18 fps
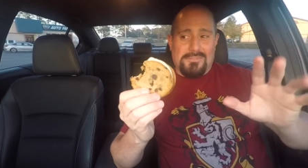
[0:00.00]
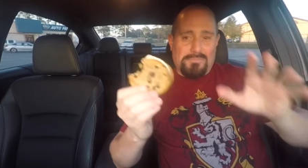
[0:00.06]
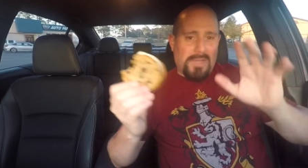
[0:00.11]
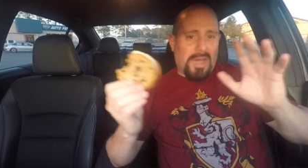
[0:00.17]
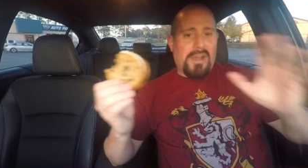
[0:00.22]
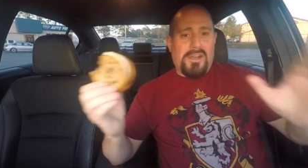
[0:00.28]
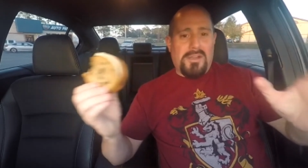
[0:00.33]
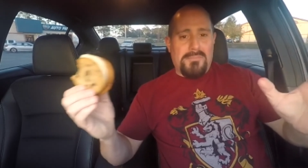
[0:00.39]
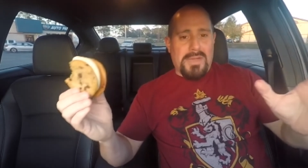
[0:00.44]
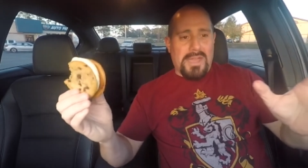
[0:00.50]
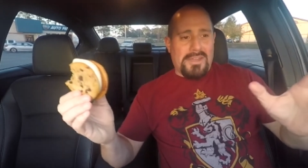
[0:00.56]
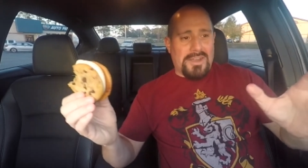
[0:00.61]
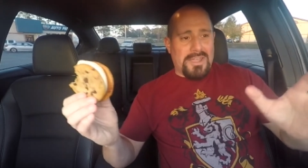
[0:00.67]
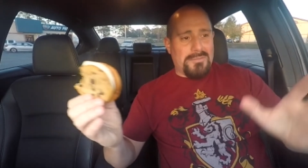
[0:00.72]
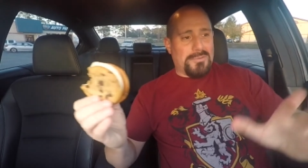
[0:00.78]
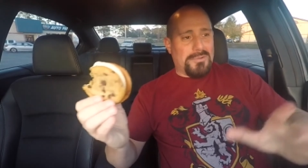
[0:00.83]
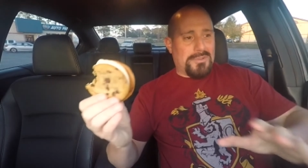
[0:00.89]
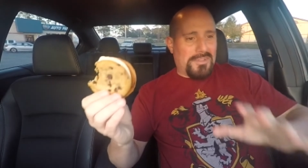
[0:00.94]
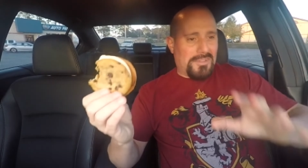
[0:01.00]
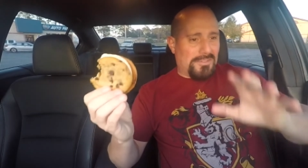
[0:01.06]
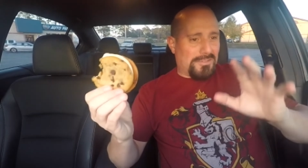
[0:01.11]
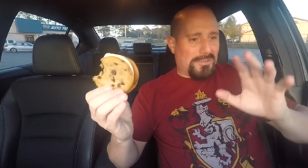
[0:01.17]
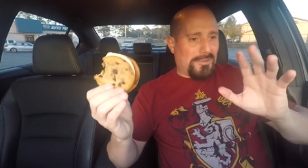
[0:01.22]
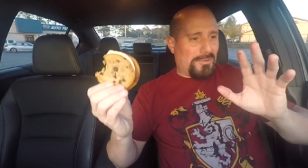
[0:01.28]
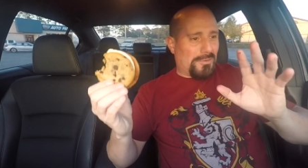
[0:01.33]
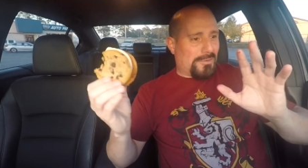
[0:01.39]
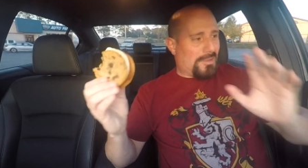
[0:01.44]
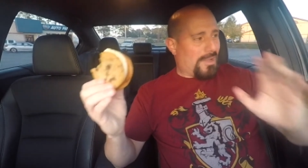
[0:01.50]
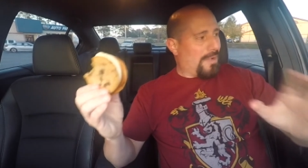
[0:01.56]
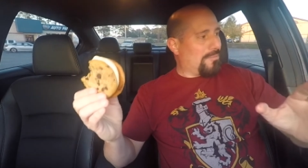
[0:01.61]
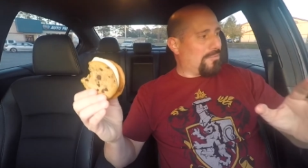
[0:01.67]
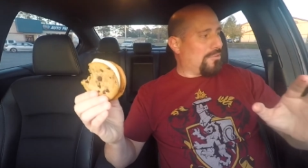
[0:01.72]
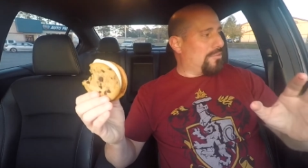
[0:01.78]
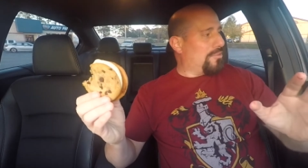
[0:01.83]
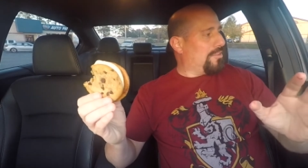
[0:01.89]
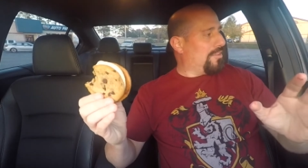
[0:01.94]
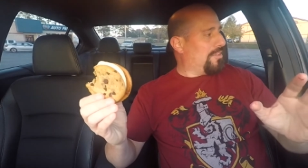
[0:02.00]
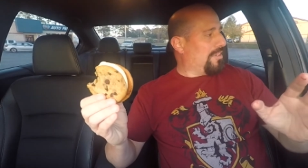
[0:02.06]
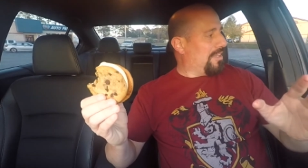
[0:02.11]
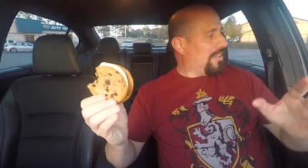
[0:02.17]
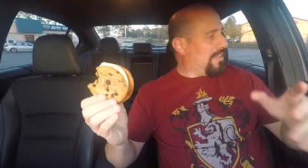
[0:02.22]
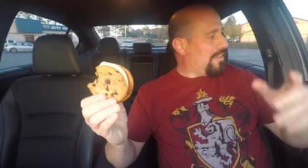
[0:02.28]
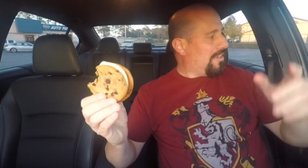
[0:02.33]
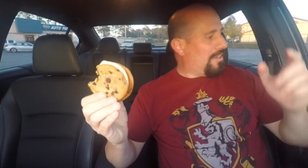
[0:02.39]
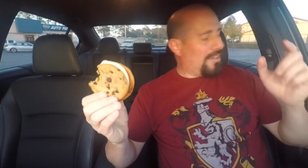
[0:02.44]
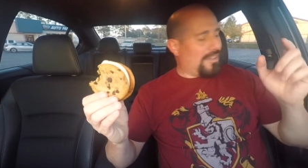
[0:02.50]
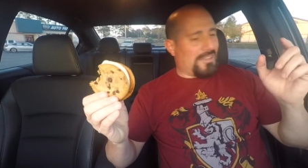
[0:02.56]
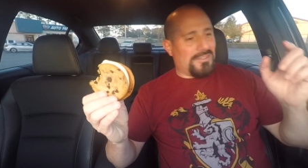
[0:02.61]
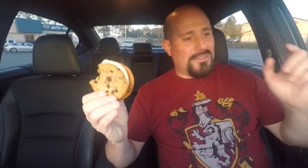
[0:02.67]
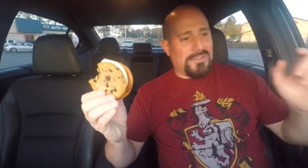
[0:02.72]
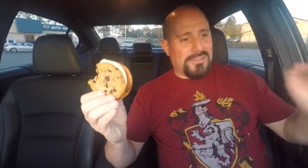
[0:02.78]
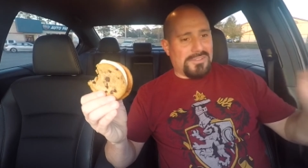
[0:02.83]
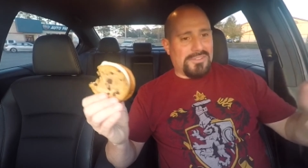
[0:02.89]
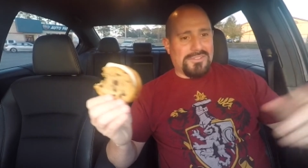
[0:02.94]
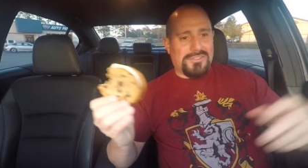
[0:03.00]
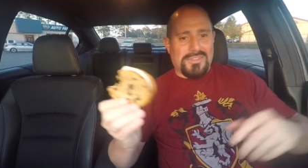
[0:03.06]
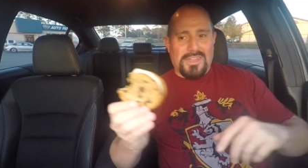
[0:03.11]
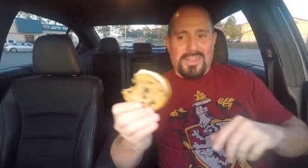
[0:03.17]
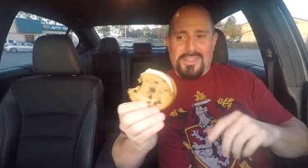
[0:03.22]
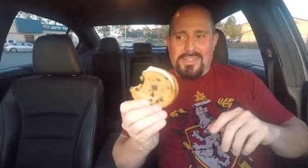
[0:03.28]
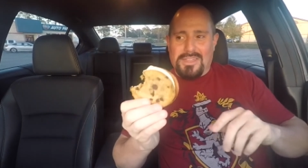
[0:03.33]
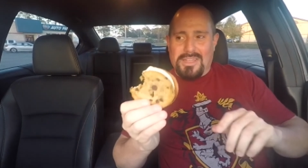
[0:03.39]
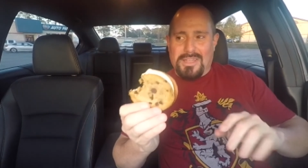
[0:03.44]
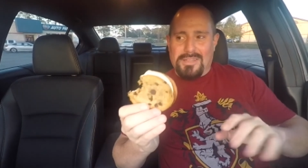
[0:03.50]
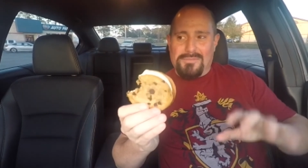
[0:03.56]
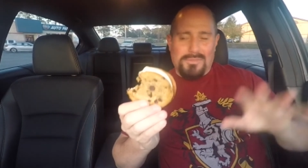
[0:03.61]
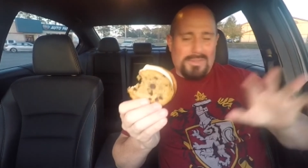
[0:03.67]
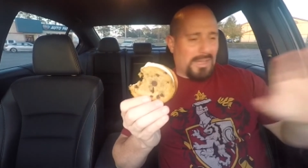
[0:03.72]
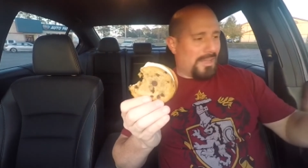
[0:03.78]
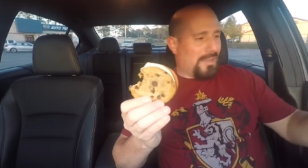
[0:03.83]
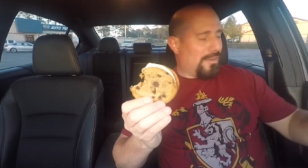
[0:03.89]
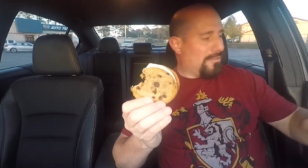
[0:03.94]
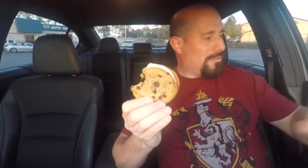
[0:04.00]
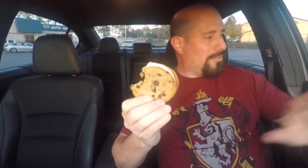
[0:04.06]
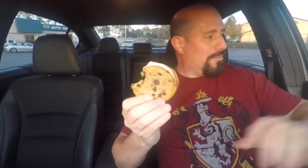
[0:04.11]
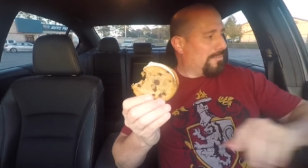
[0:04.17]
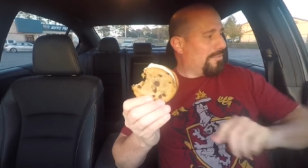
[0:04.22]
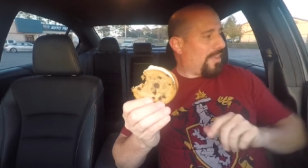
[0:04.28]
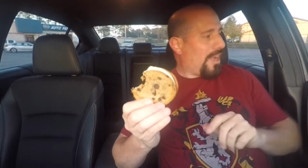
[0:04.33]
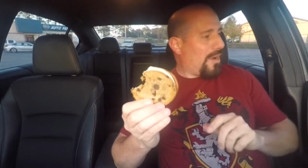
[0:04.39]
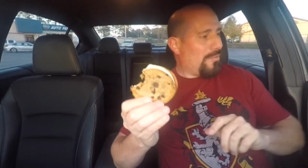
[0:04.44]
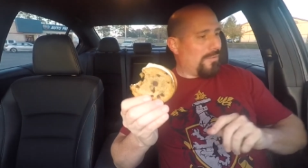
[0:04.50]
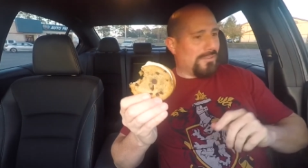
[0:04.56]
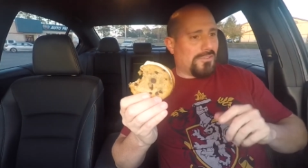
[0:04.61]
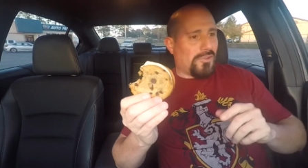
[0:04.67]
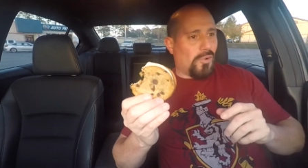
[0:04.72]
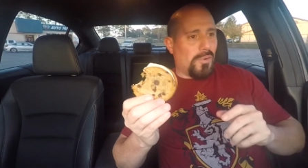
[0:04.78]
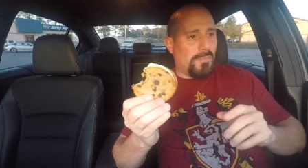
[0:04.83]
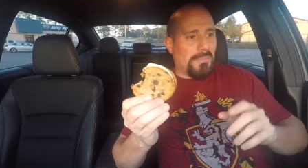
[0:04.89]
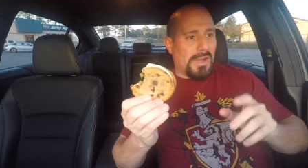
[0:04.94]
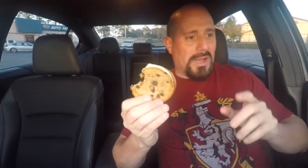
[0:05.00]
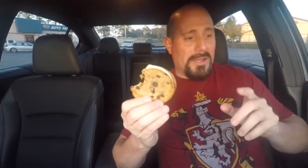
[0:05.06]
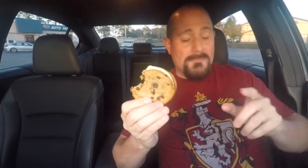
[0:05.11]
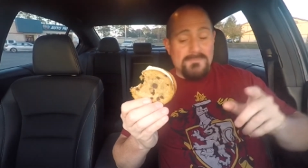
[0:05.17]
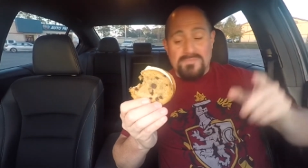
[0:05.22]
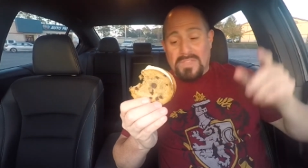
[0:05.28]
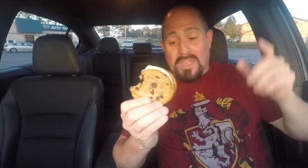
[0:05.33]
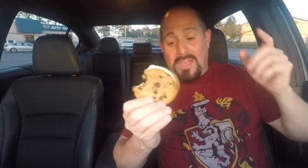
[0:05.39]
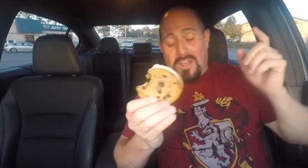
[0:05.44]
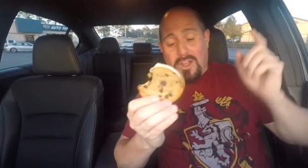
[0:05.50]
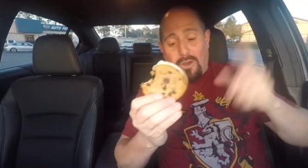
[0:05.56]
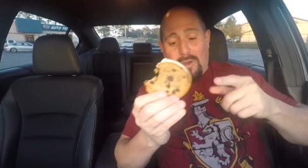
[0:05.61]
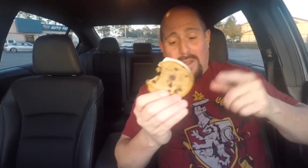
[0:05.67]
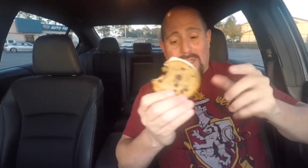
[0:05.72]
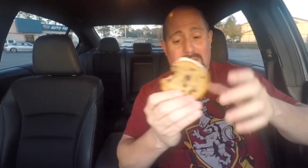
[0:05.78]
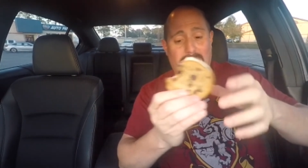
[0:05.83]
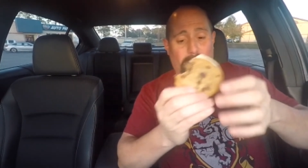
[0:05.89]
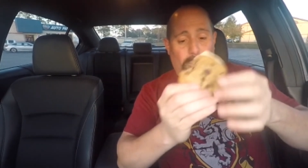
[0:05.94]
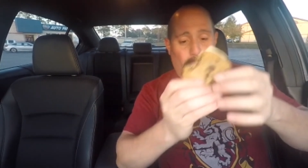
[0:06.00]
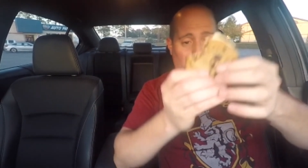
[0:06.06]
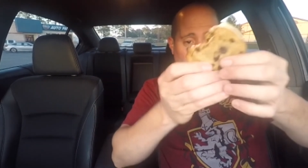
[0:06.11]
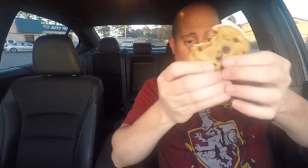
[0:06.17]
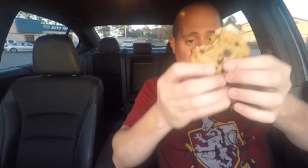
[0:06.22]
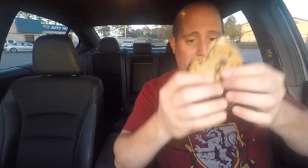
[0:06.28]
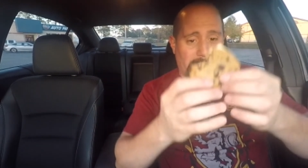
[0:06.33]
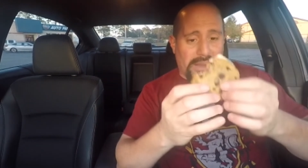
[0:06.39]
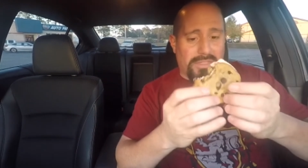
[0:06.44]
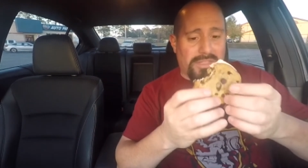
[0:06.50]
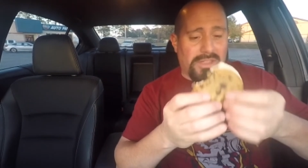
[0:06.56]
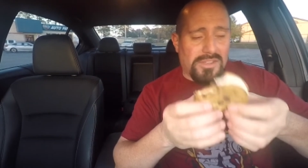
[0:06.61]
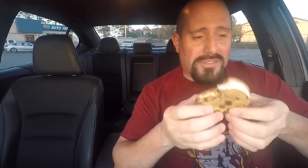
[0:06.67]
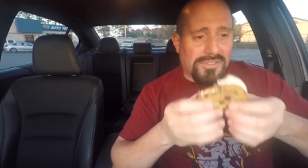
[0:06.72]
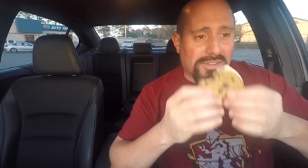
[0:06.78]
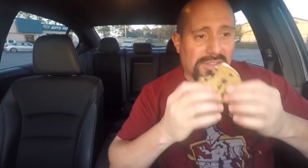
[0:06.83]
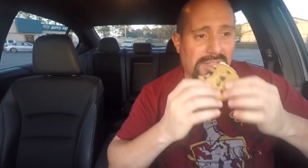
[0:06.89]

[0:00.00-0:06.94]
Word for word: Not in a bad neighborhood, so I'm good. Uh, just I, I, I hear some sirens going by. All right, one more bite of this.